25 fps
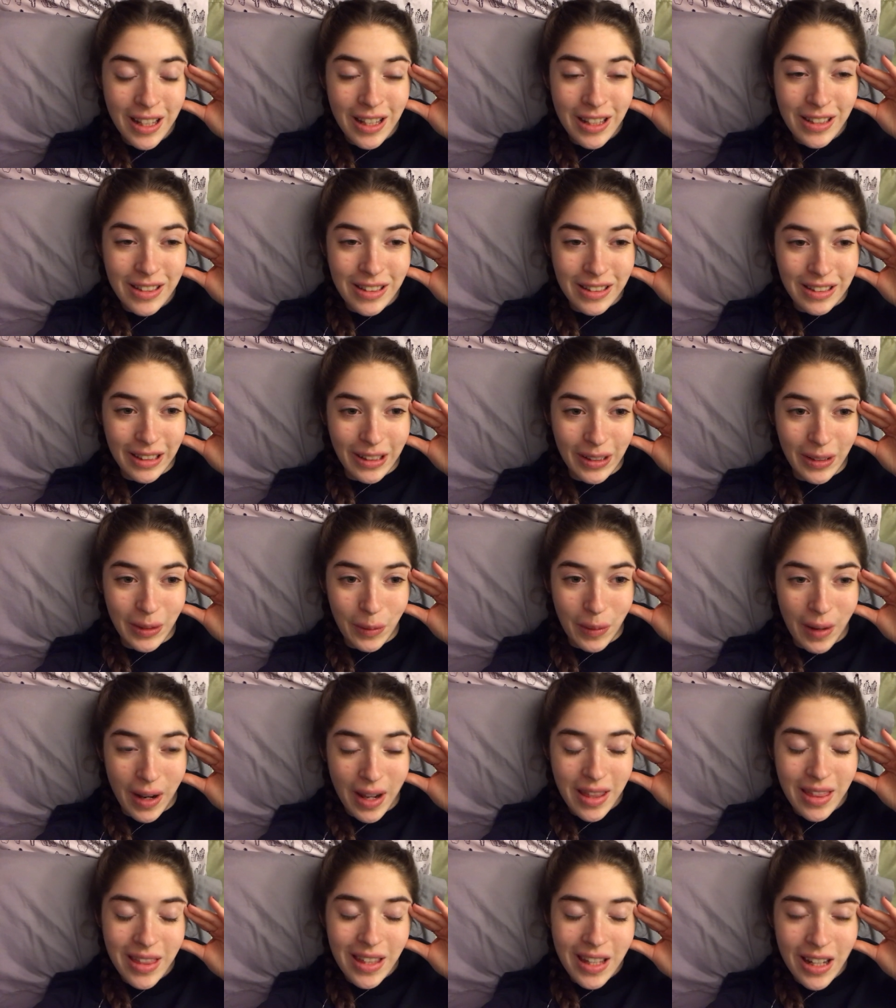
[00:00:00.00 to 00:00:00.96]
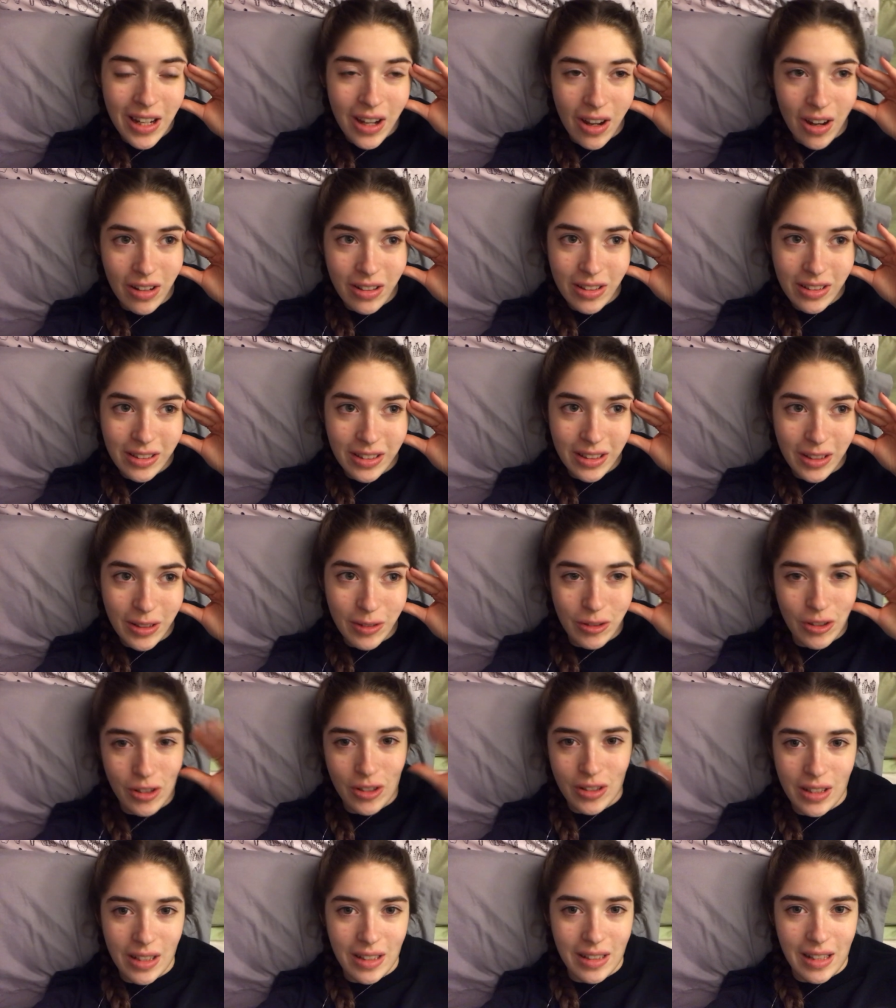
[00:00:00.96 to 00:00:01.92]
So I think honestly it was
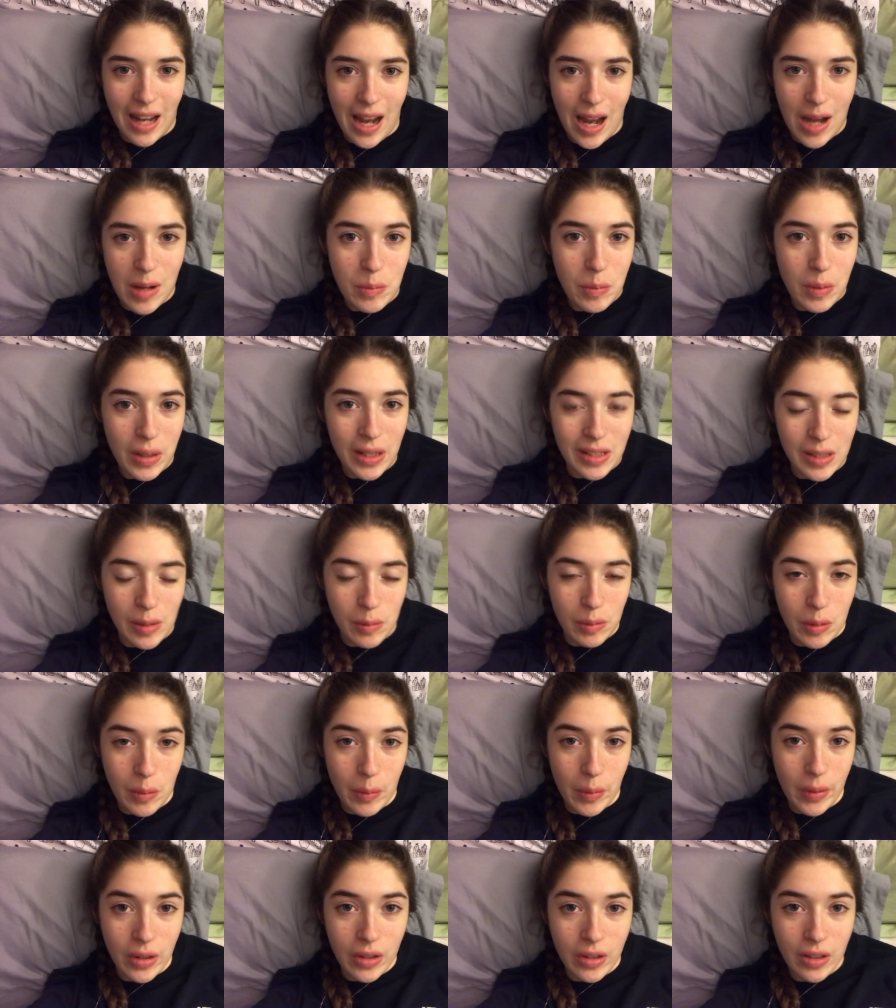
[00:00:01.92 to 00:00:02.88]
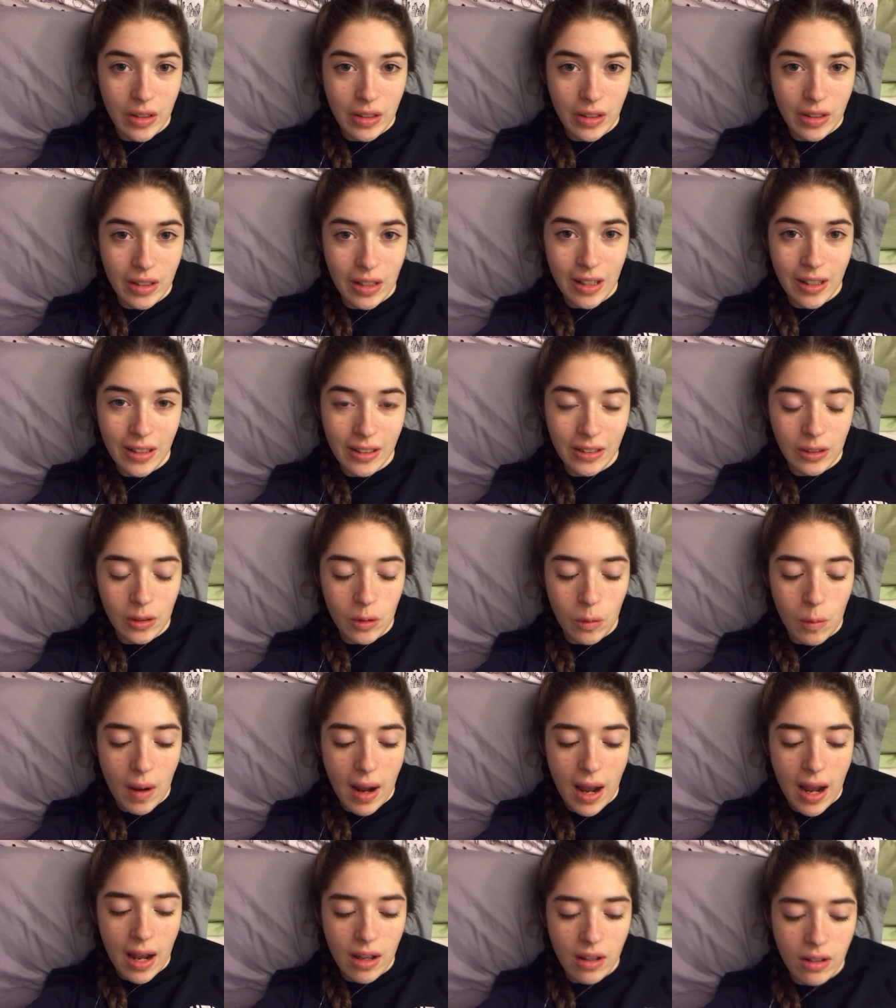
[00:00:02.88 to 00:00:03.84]
just because I hadn't picked up the book in a little
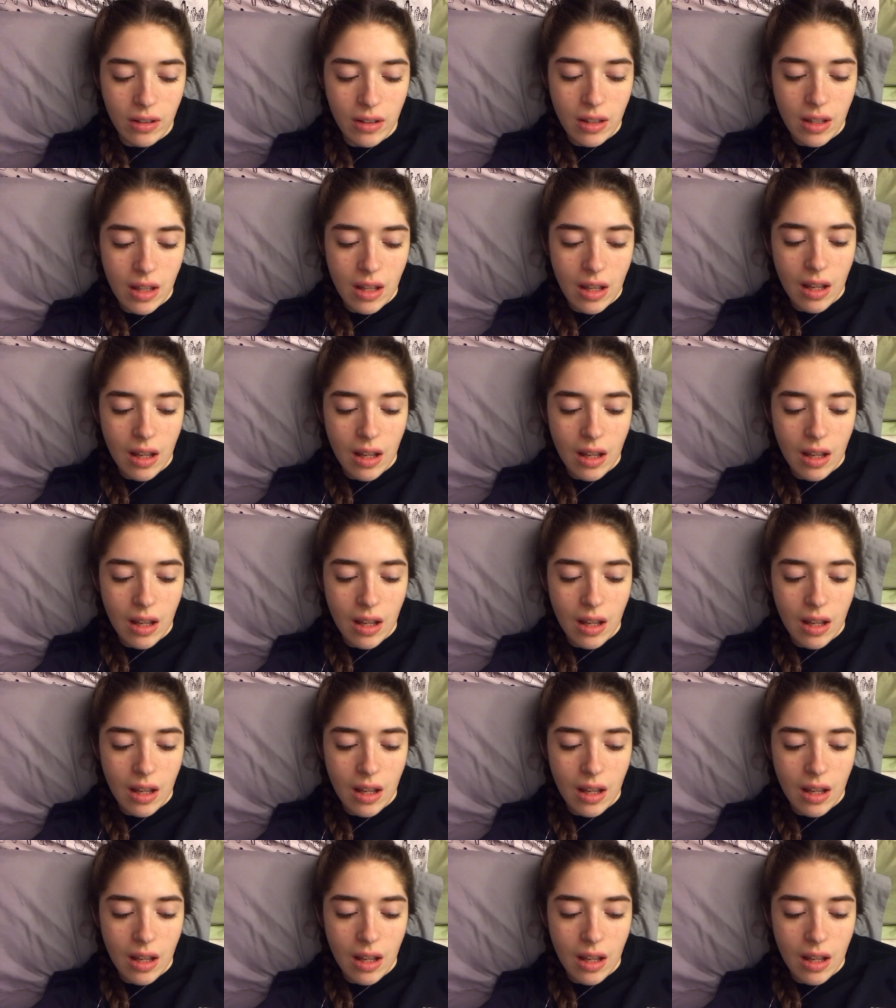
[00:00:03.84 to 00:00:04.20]
while.